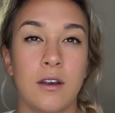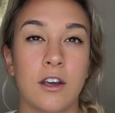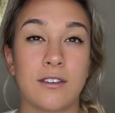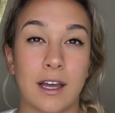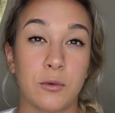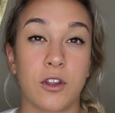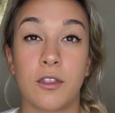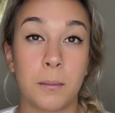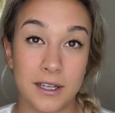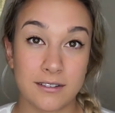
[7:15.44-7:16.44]
because I was
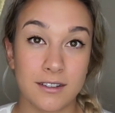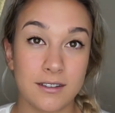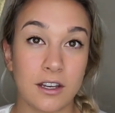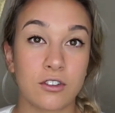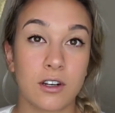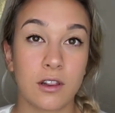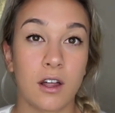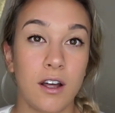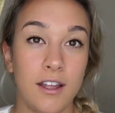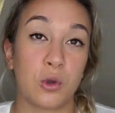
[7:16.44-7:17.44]
on the pizza station a
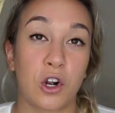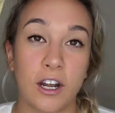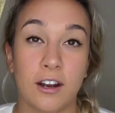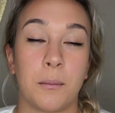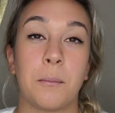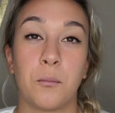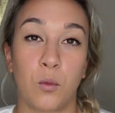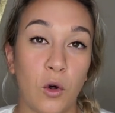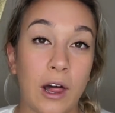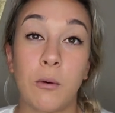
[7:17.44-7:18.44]
lot, you learn how to
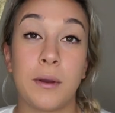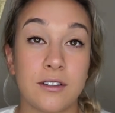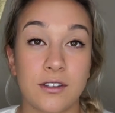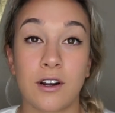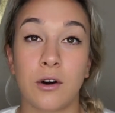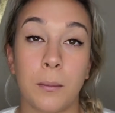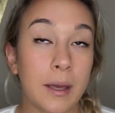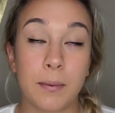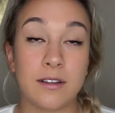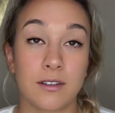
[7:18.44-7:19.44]
roll out pizza dough,
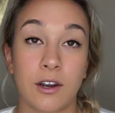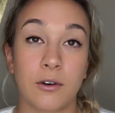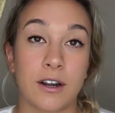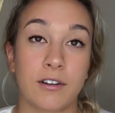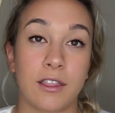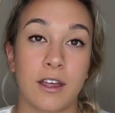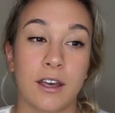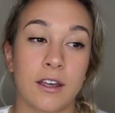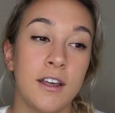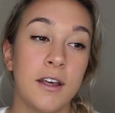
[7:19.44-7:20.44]
make pizza dough and
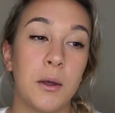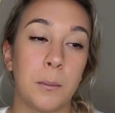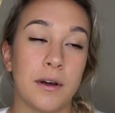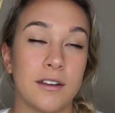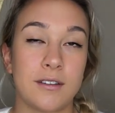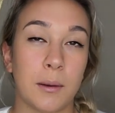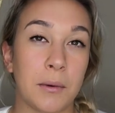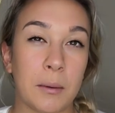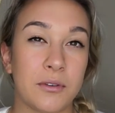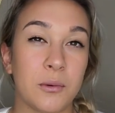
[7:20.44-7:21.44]
everything, but
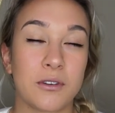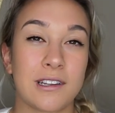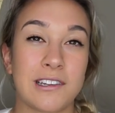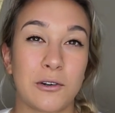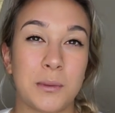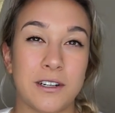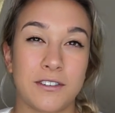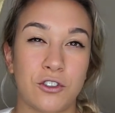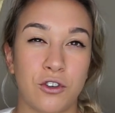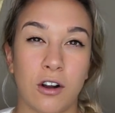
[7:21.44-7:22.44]
sometimes it was a little bit
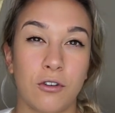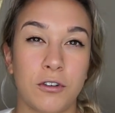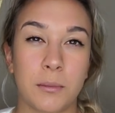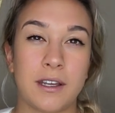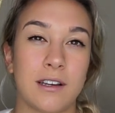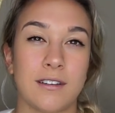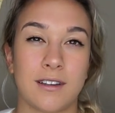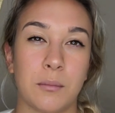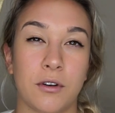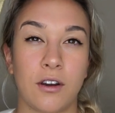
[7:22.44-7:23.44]
of a struggle for me
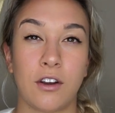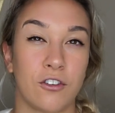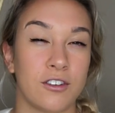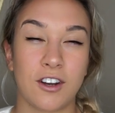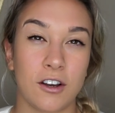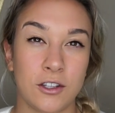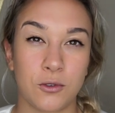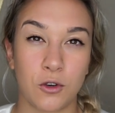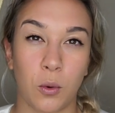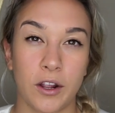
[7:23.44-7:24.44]
because I'm just not
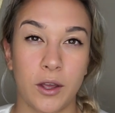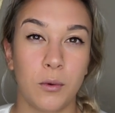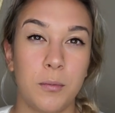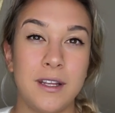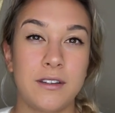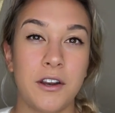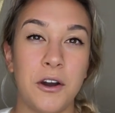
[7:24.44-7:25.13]
used to working with pizza